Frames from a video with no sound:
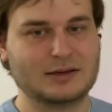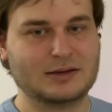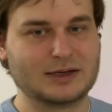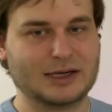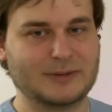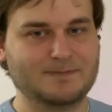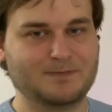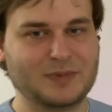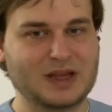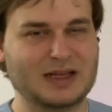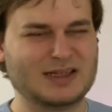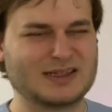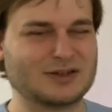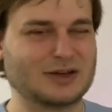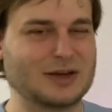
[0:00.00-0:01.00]
Okay,
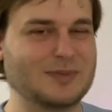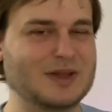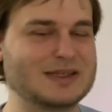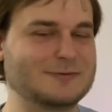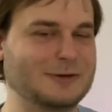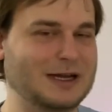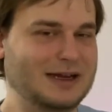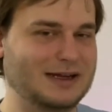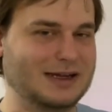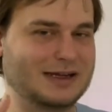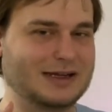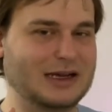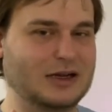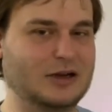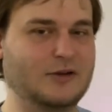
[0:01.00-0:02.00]
so in this way I can
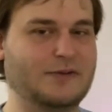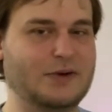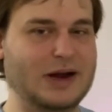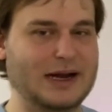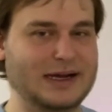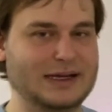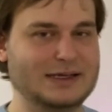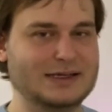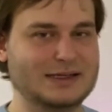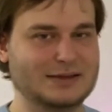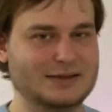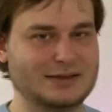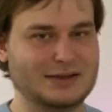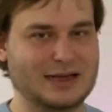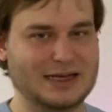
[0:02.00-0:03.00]
kind of hide
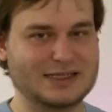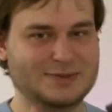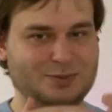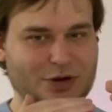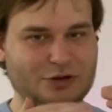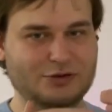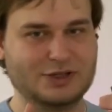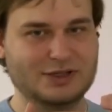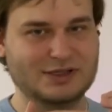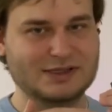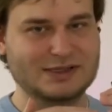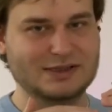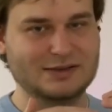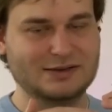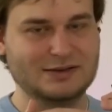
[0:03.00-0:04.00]

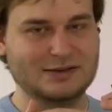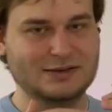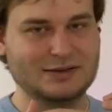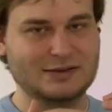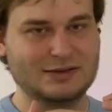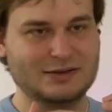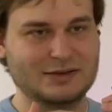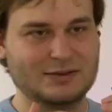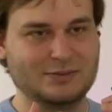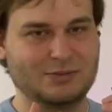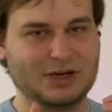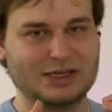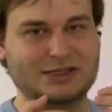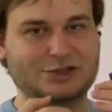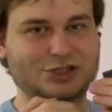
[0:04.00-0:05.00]
exponents
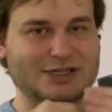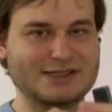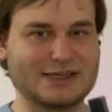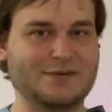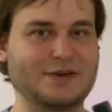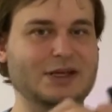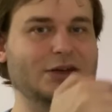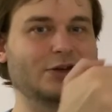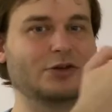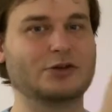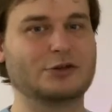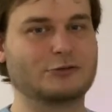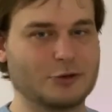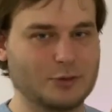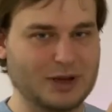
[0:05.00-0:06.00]
by just giving
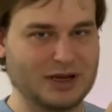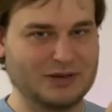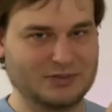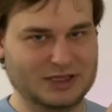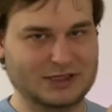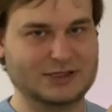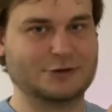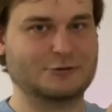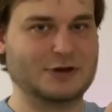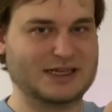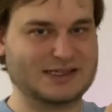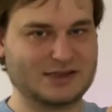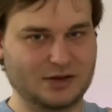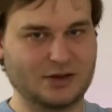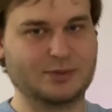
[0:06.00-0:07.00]
you group element
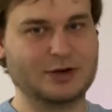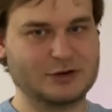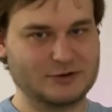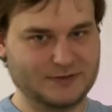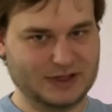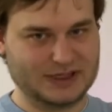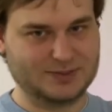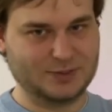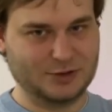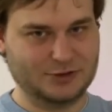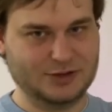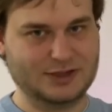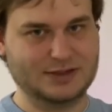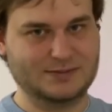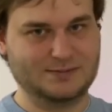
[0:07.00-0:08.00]
raised to the power of
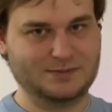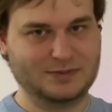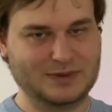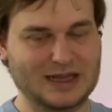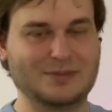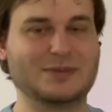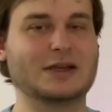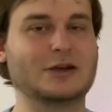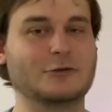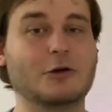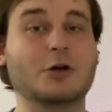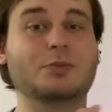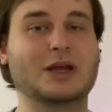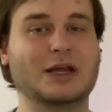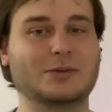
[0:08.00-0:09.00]
exponent, and then you
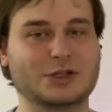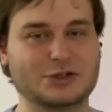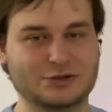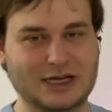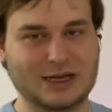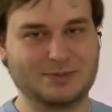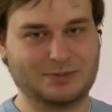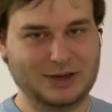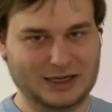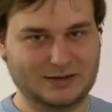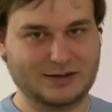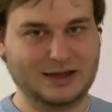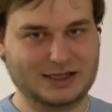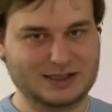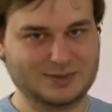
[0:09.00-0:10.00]
won't be able to get back
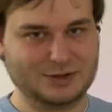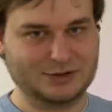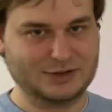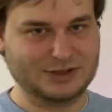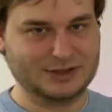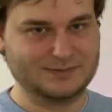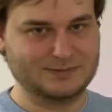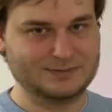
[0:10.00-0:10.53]
the exponent.